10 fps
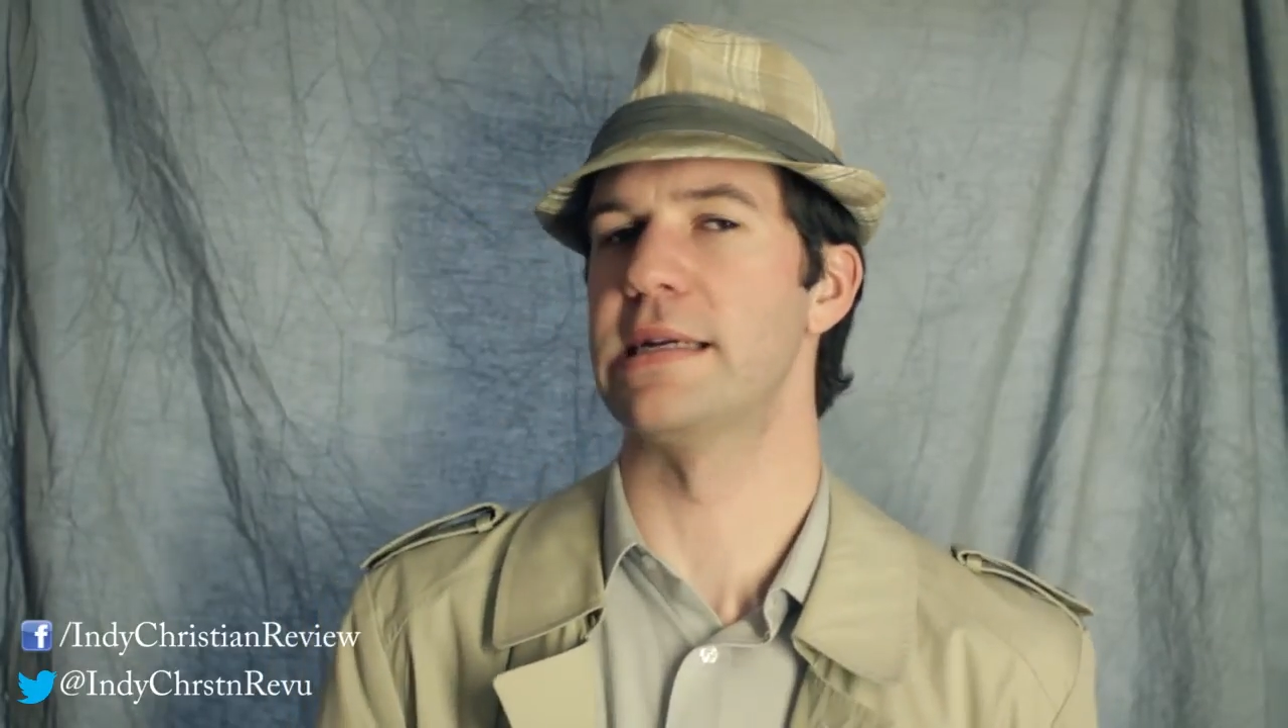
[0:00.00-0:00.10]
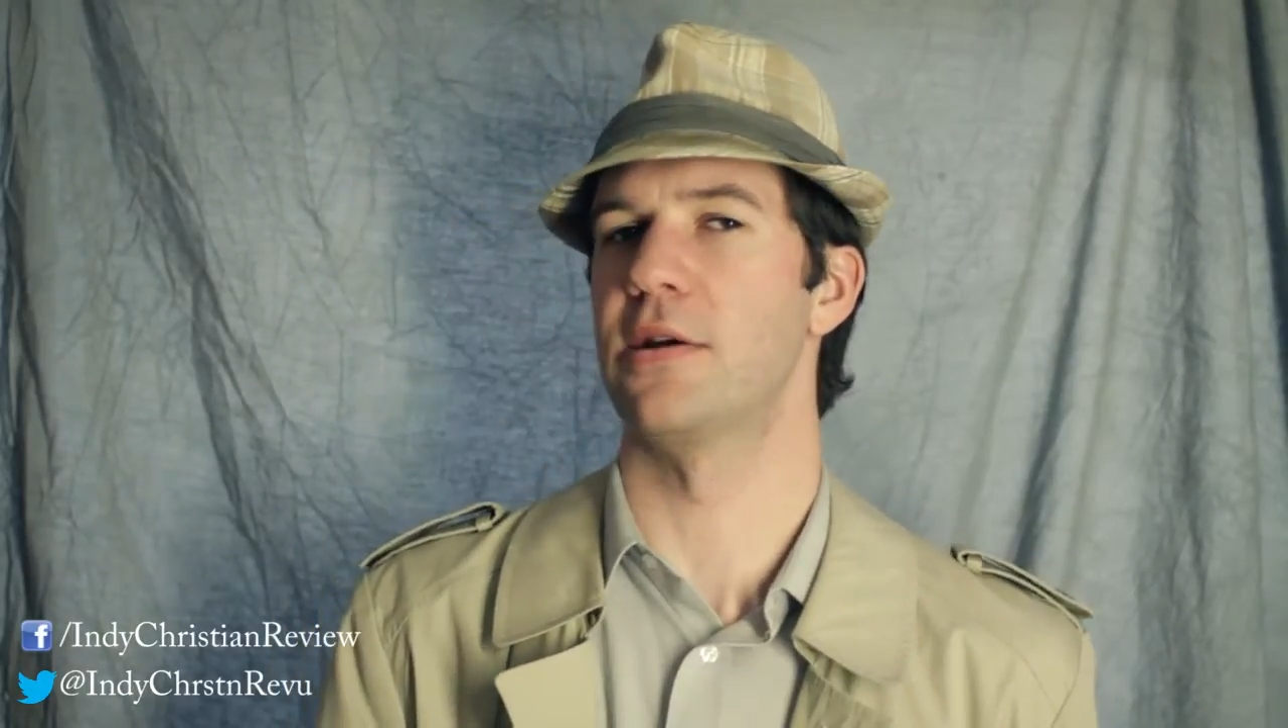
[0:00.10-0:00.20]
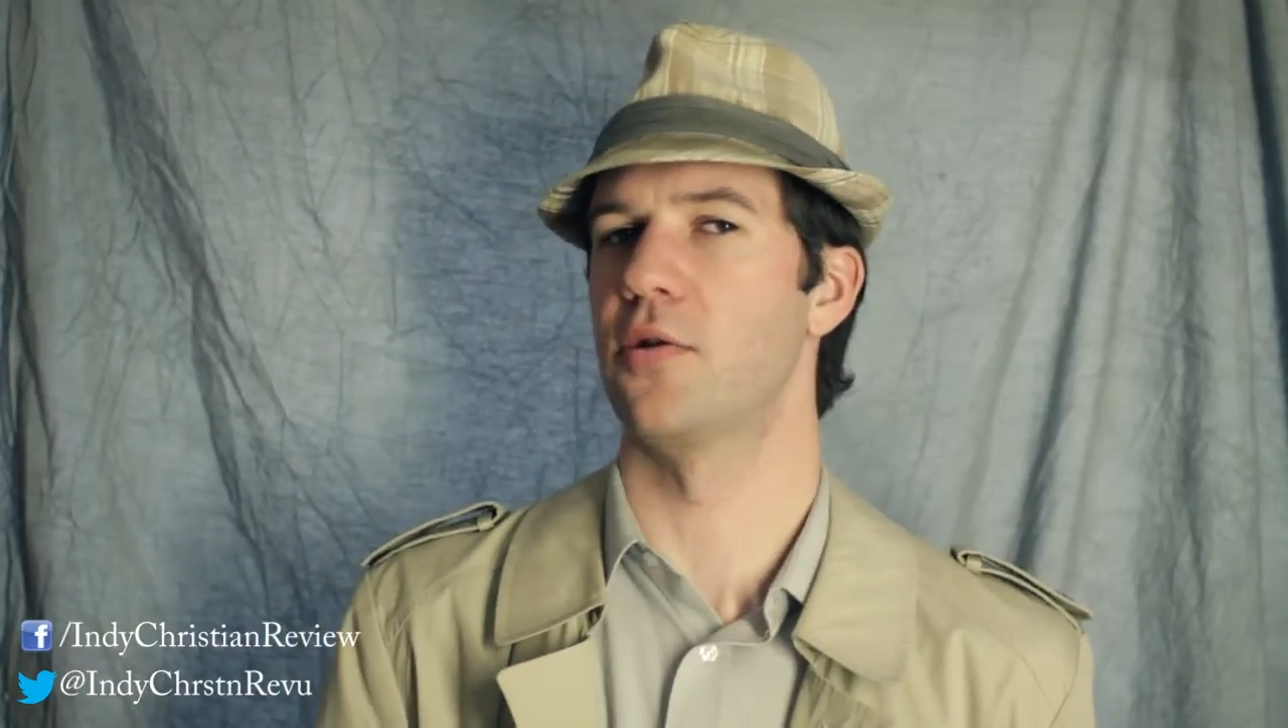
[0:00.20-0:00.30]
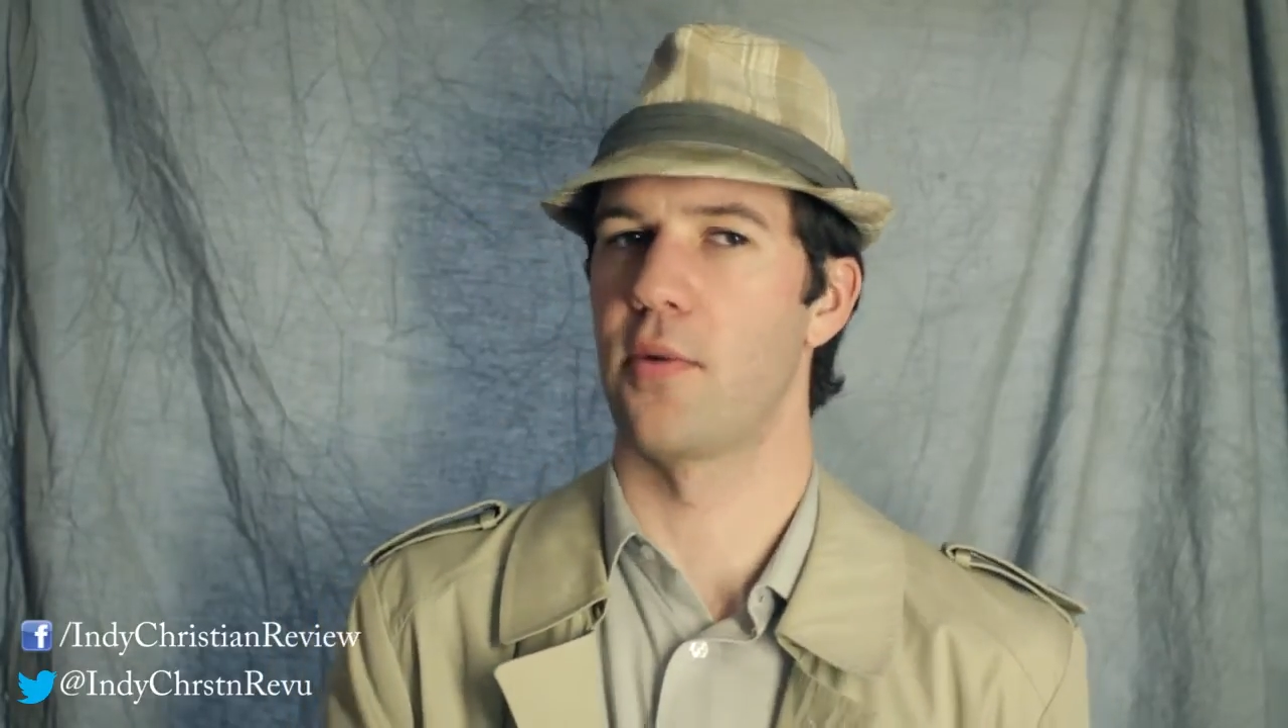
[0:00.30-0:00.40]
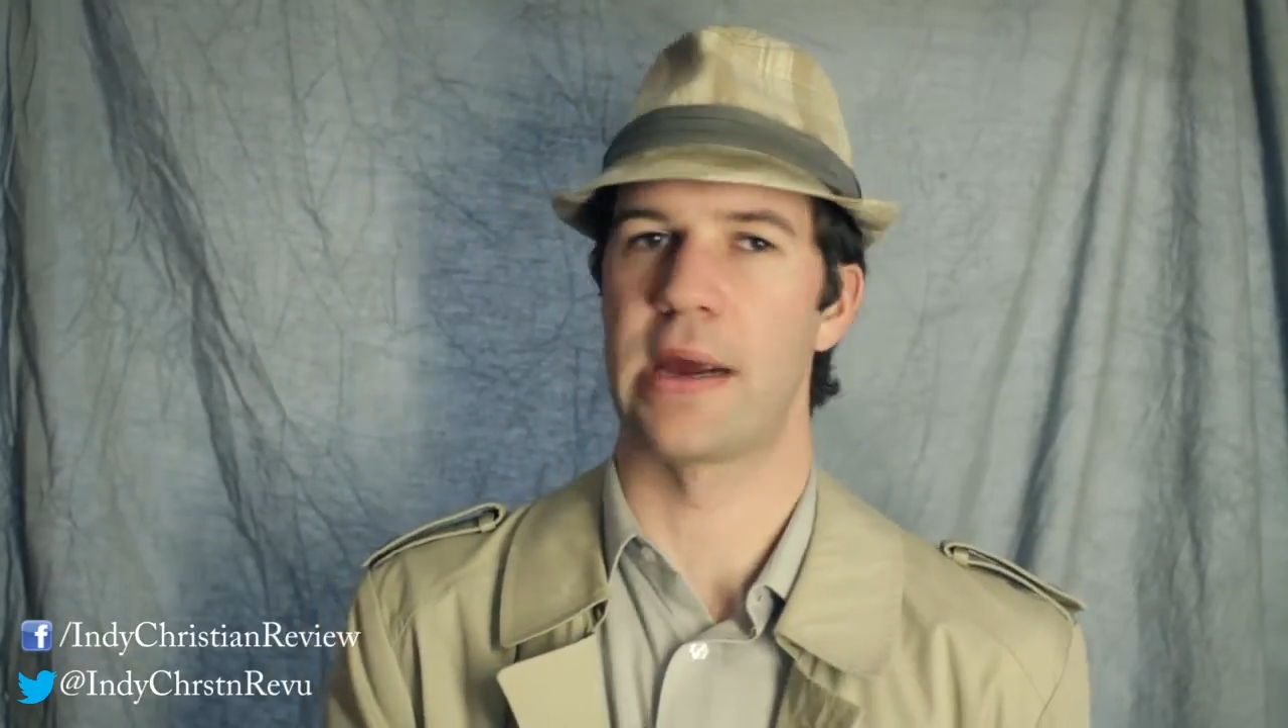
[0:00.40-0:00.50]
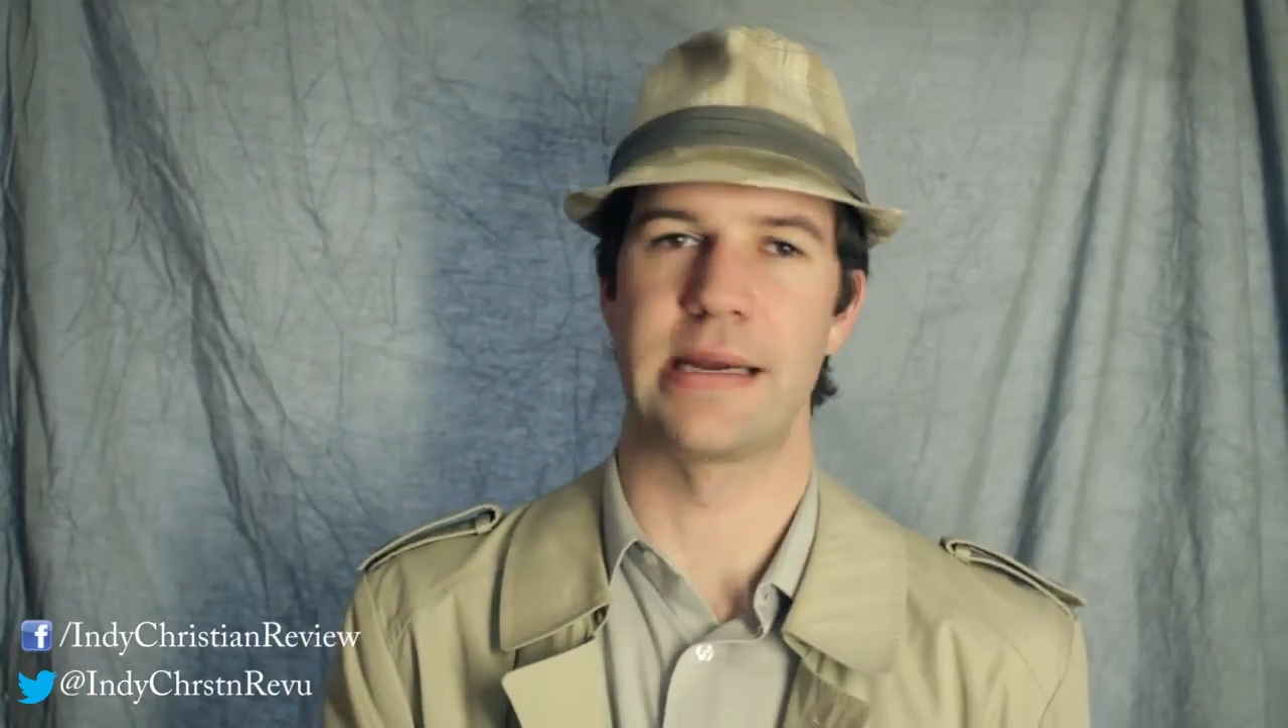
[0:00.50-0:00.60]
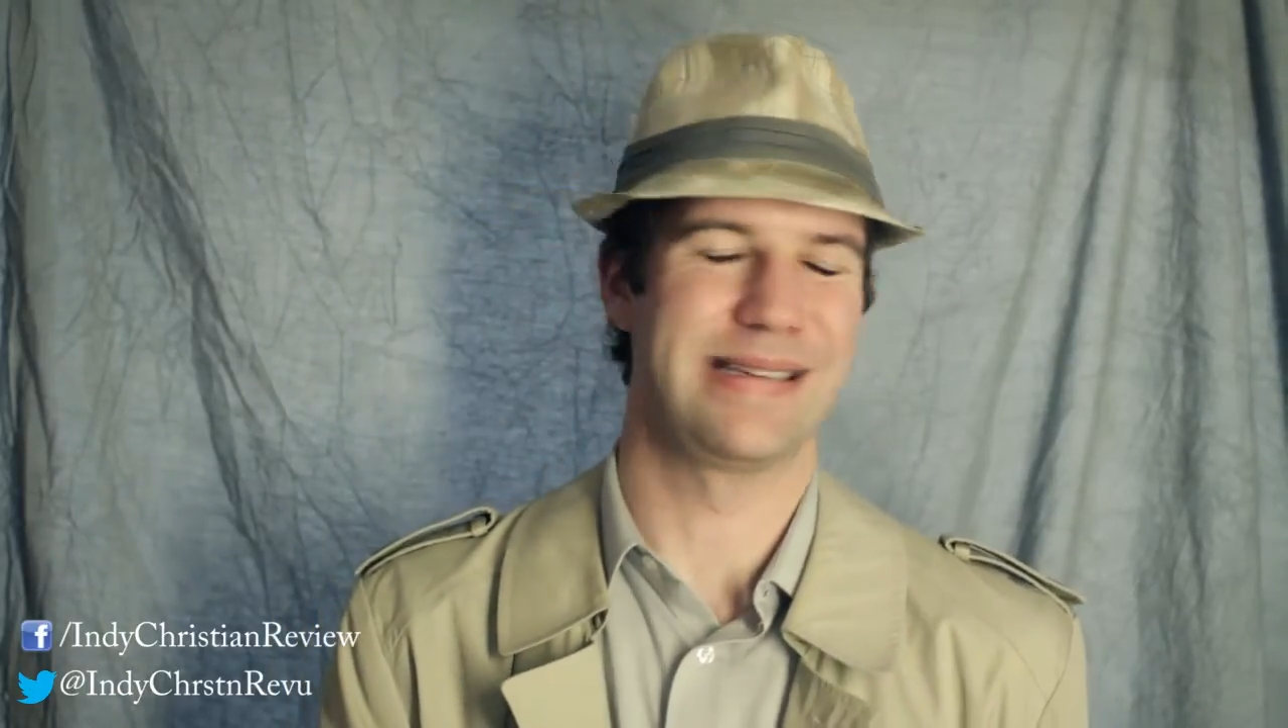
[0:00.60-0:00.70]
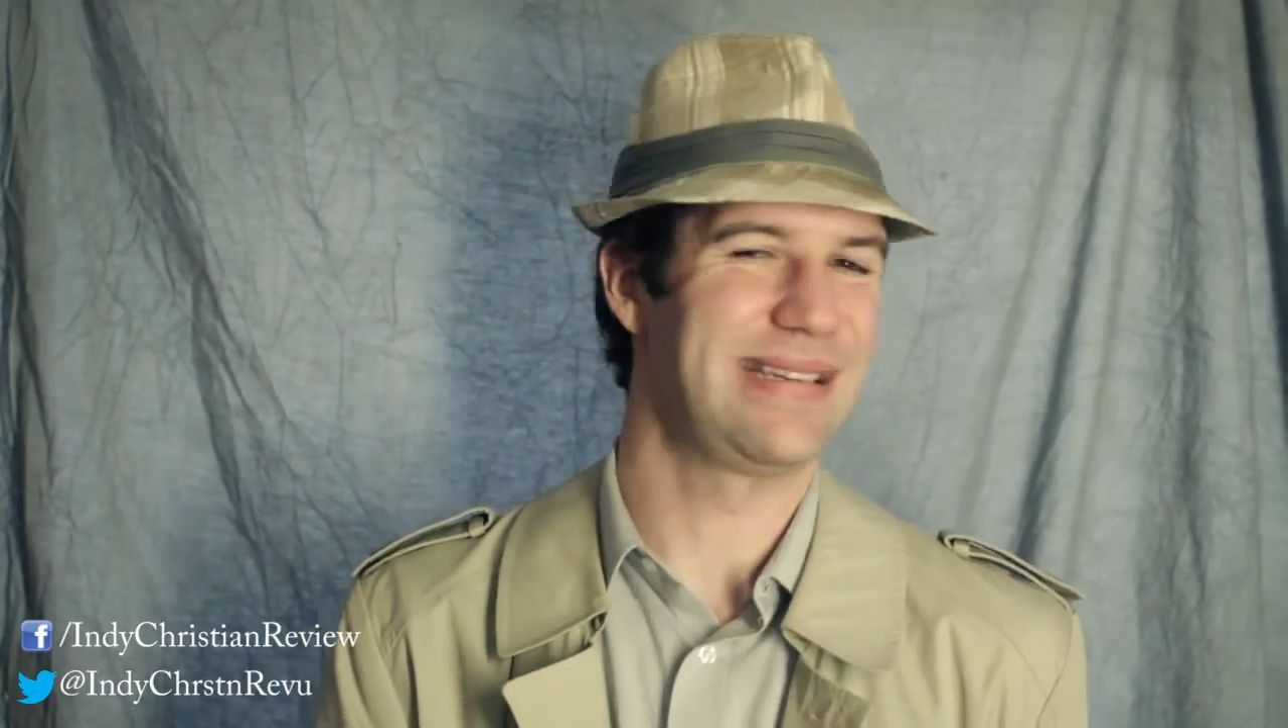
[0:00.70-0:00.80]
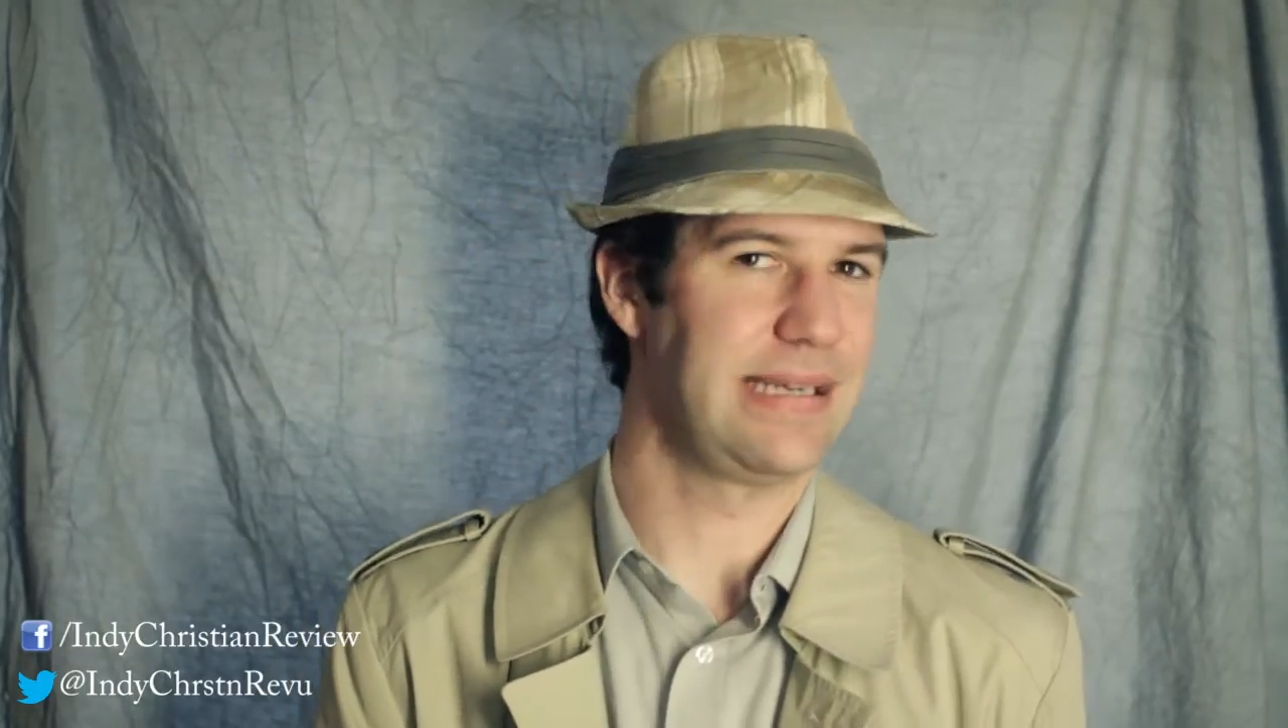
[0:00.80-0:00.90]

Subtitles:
it a great